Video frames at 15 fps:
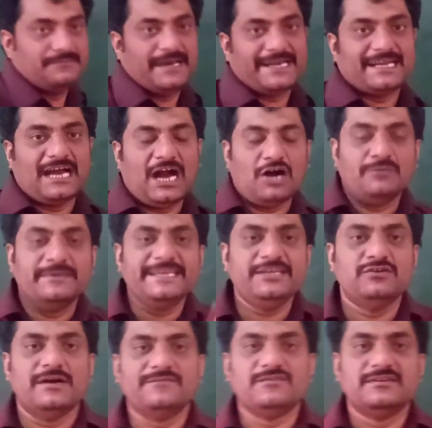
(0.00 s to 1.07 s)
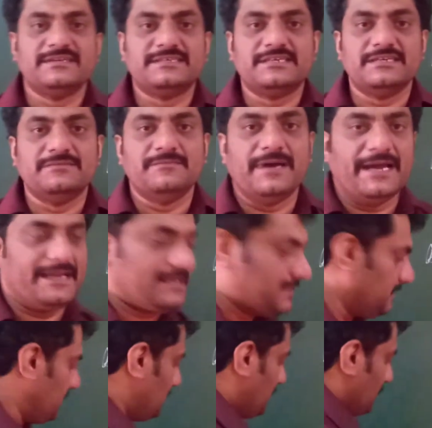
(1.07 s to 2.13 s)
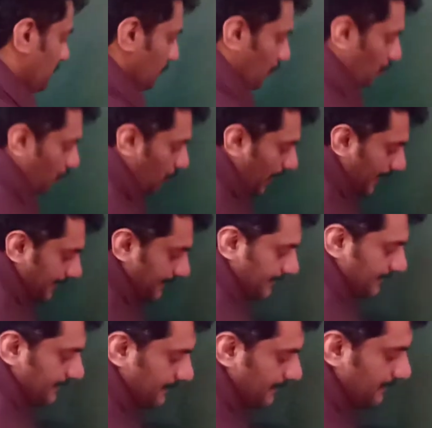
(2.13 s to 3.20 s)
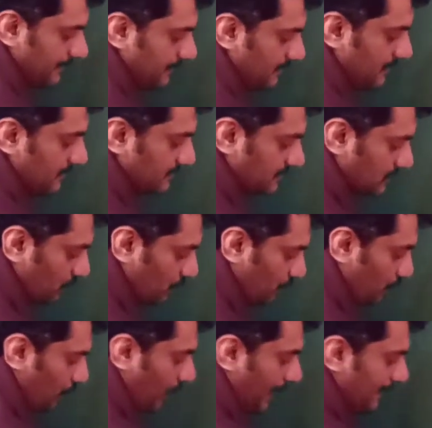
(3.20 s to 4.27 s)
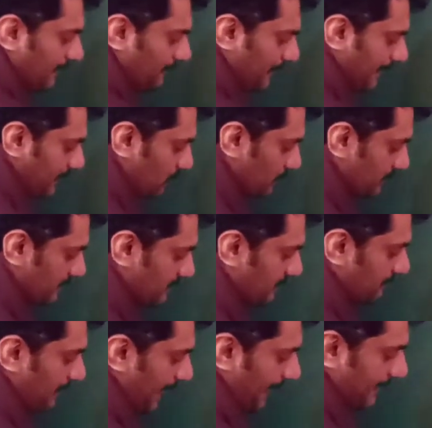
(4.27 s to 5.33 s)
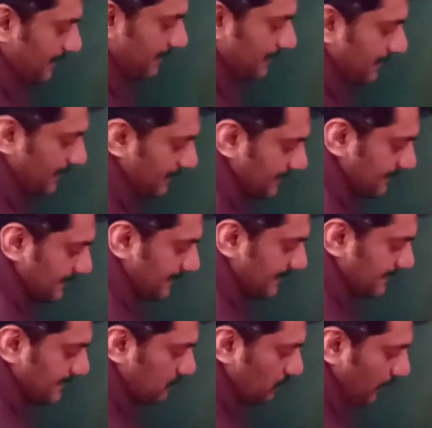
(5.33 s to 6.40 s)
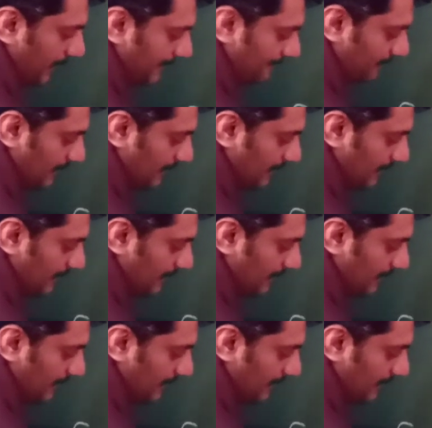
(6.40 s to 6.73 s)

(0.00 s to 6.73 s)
back. How many you have to return back? 1. So 1 when you return back, this 1